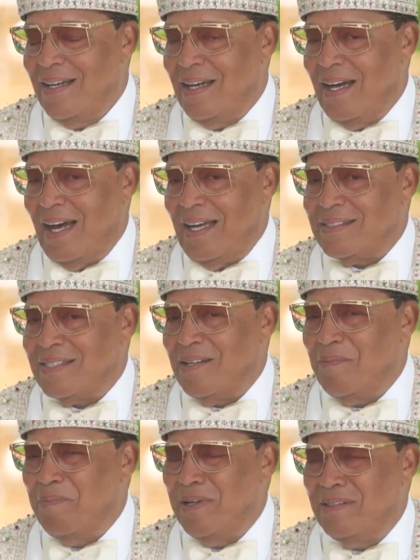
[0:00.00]
I
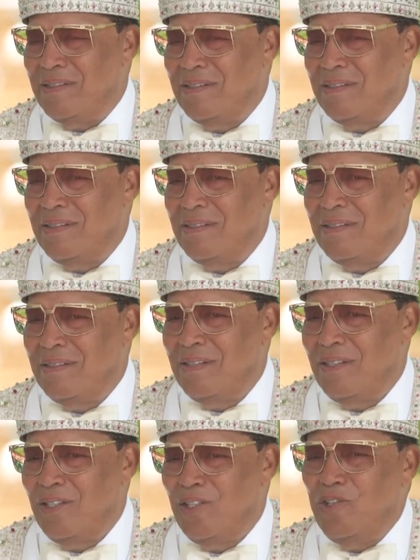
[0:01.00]
said, but
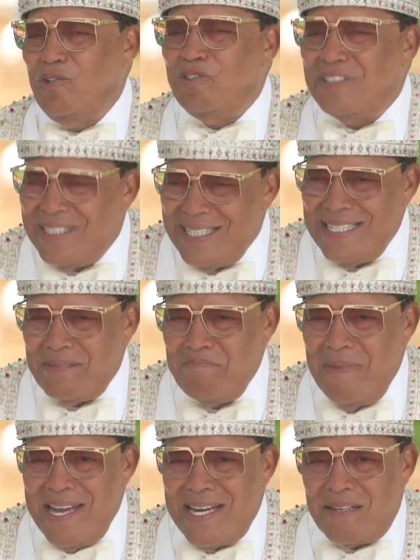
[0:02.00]
you did
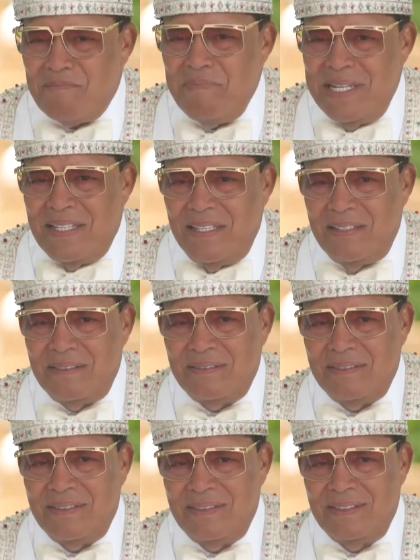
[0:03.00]
make me.
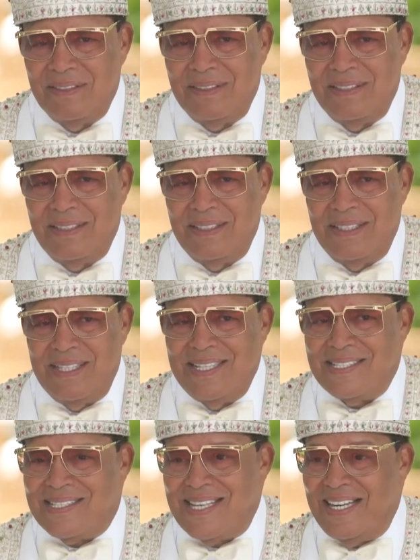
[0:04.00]
He
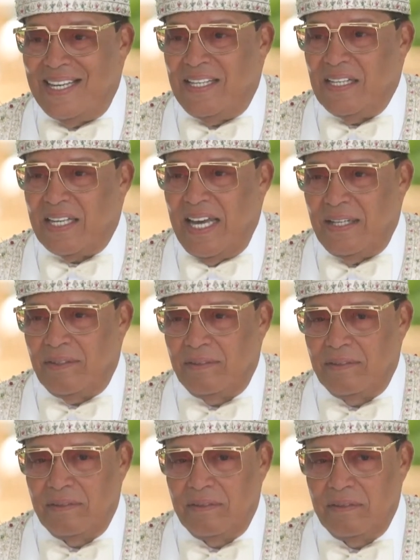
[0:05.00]
said it again.
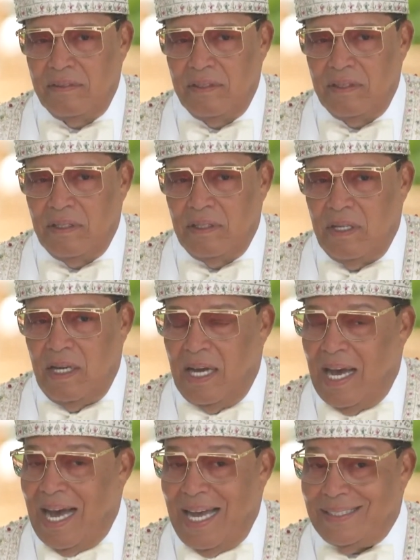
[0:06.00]

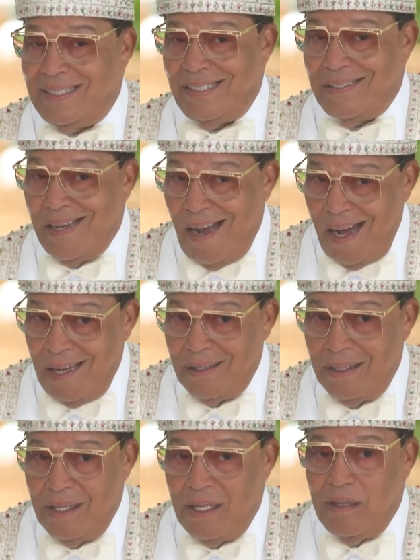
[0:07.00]
I did not
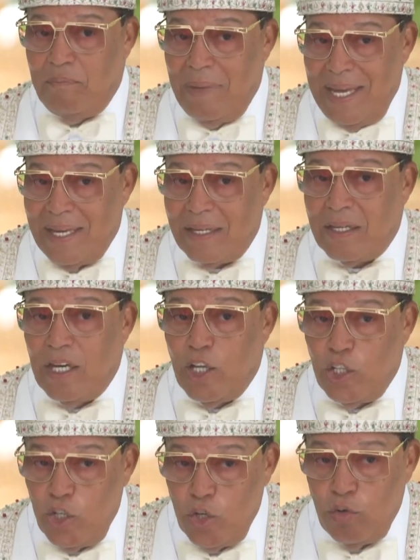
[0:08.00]
make
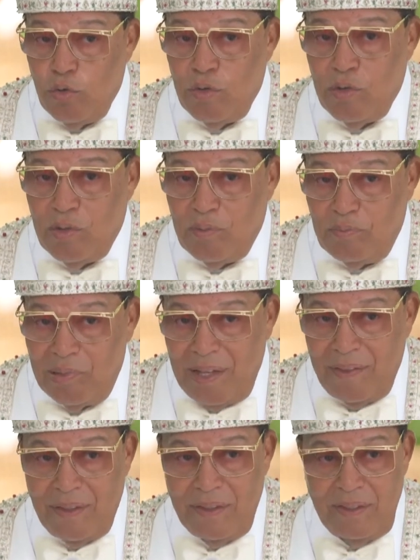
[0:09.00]
you,
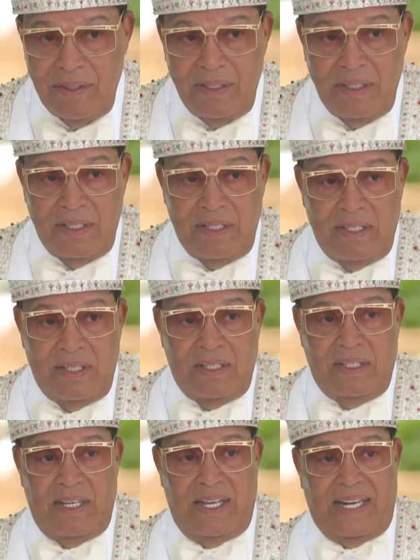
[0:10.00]
brother.
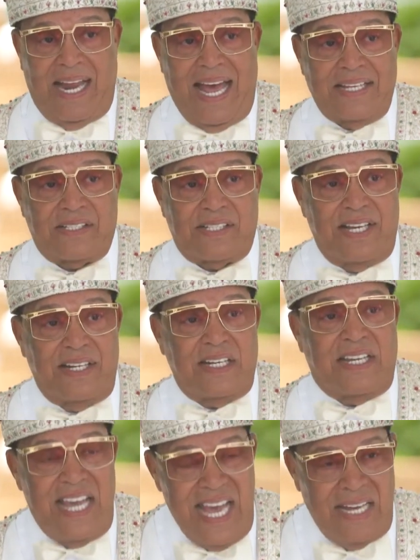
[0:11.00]
And I said
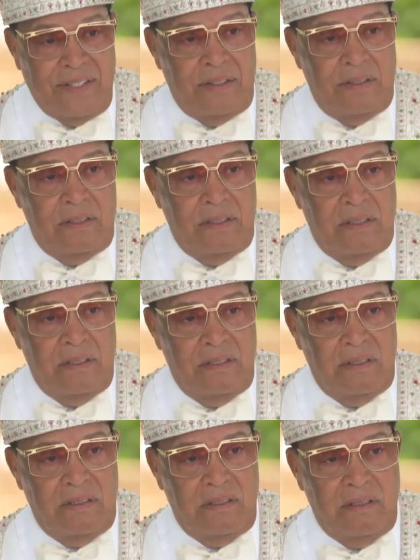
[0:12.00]
again,
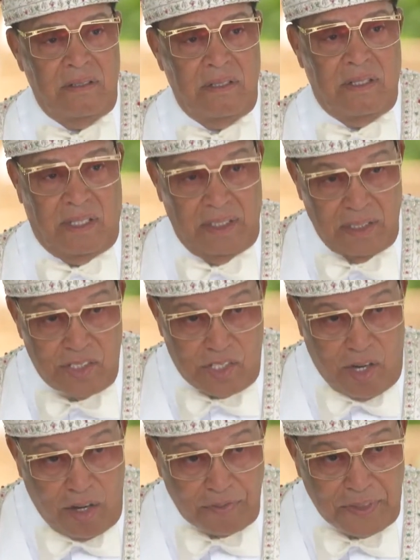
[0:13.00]
a little
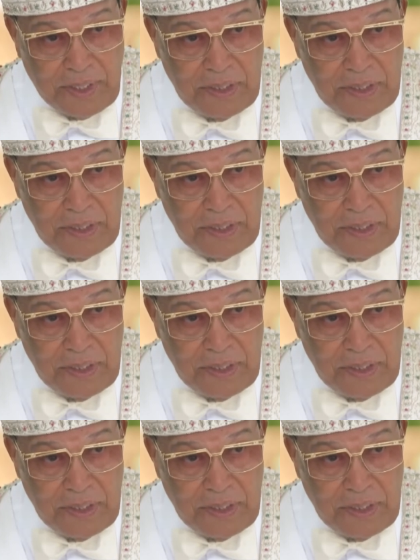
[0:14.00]
softer.